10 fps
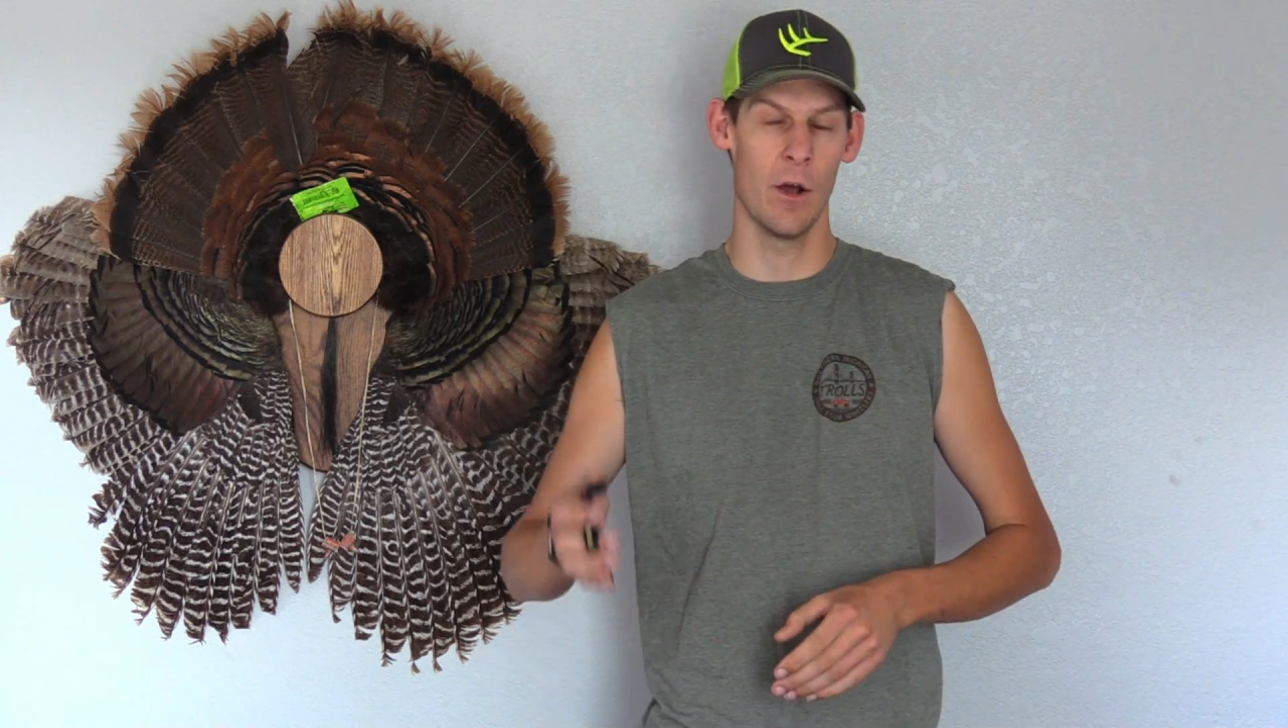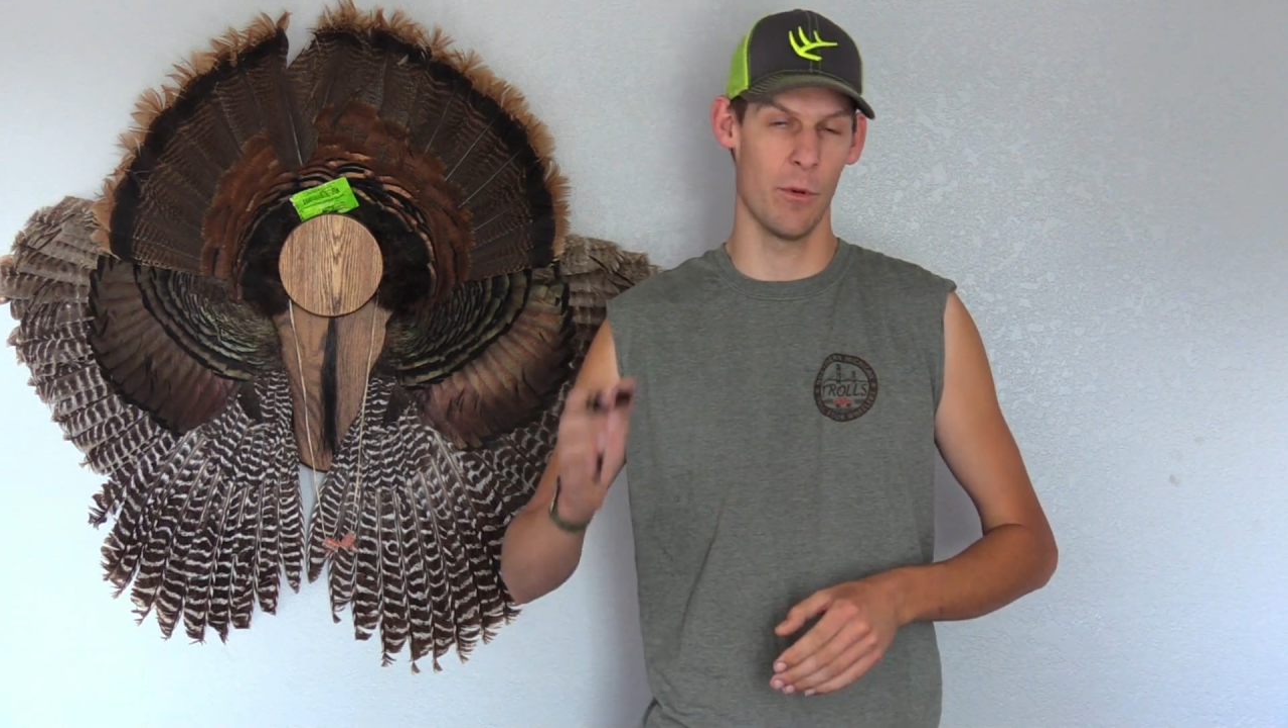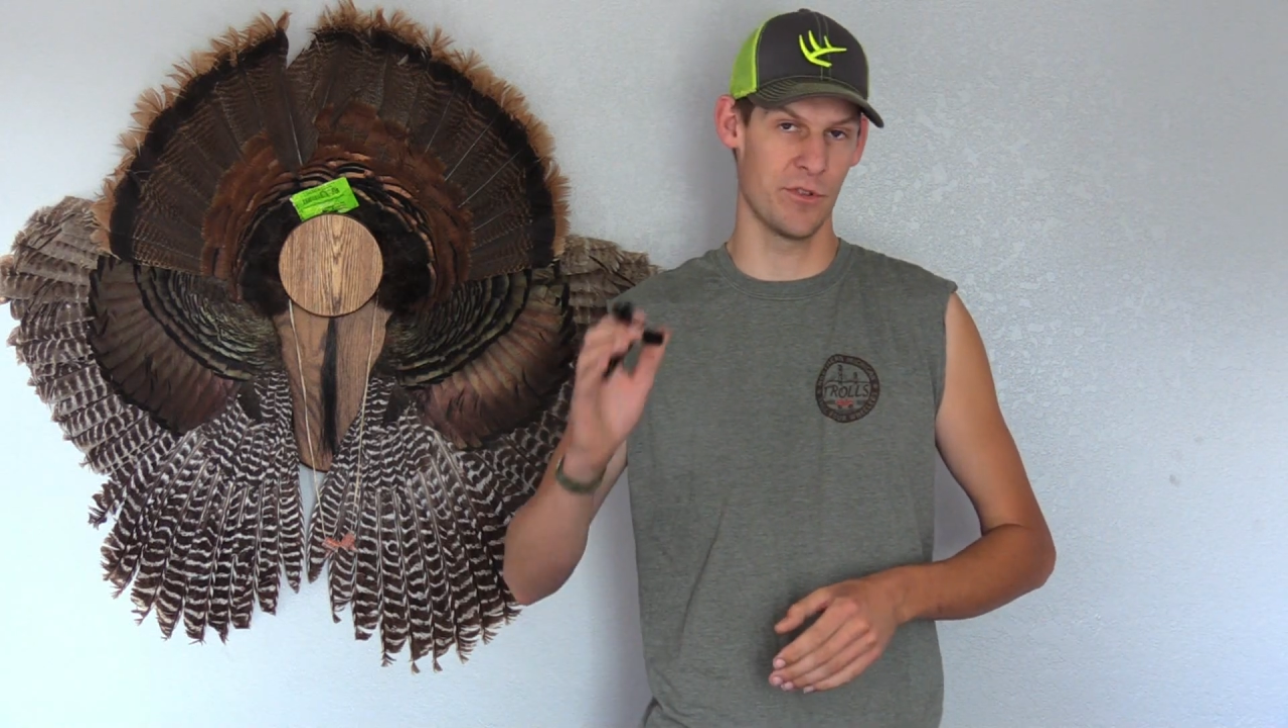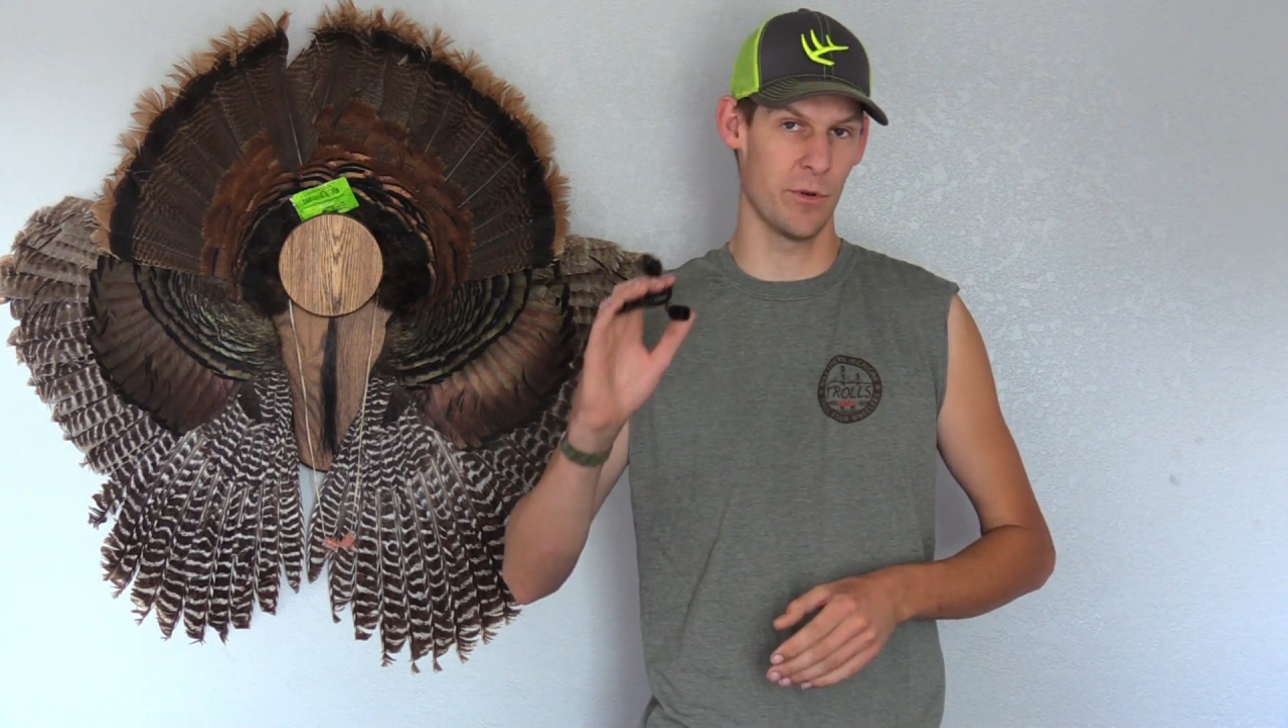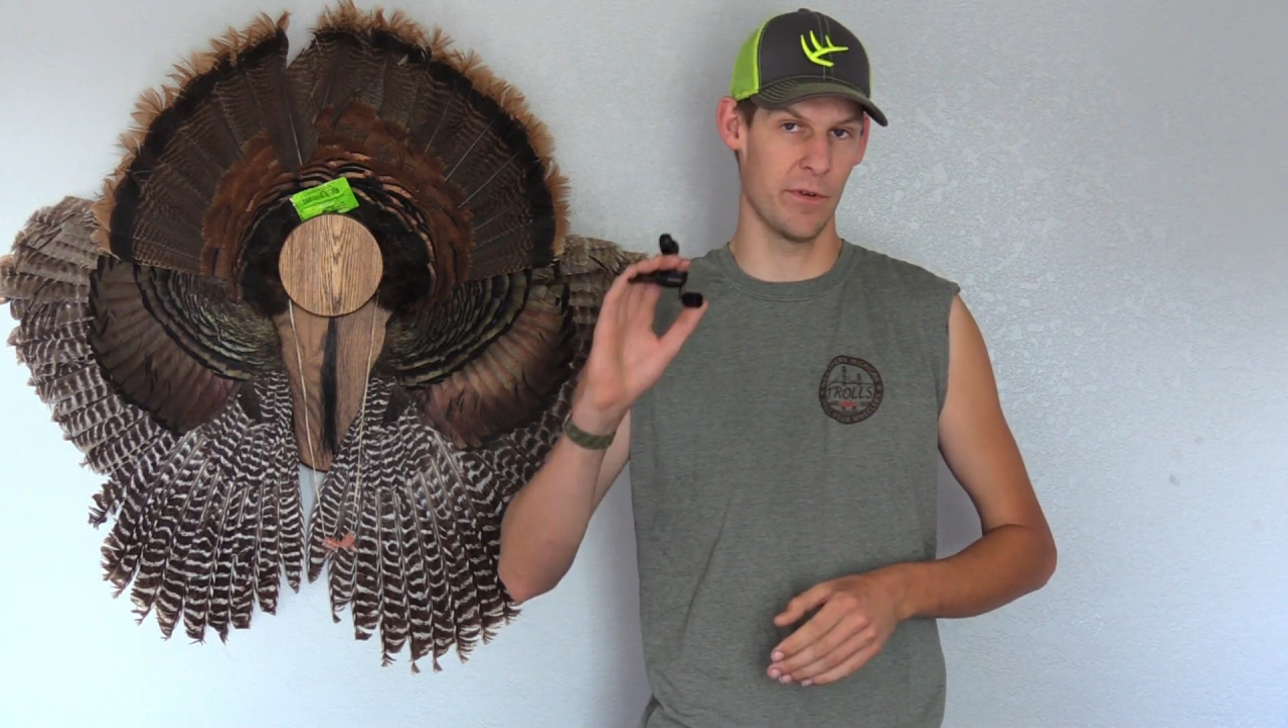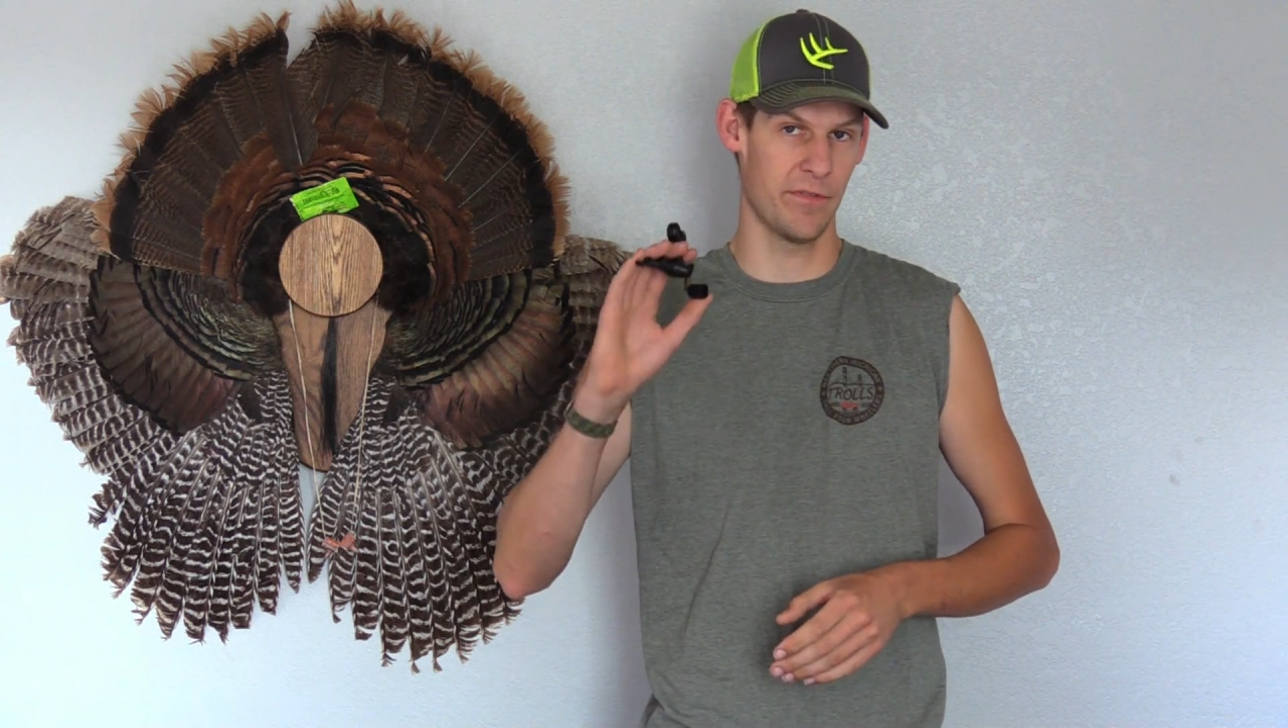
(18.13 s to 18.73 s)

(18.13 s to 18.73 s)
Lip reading: was going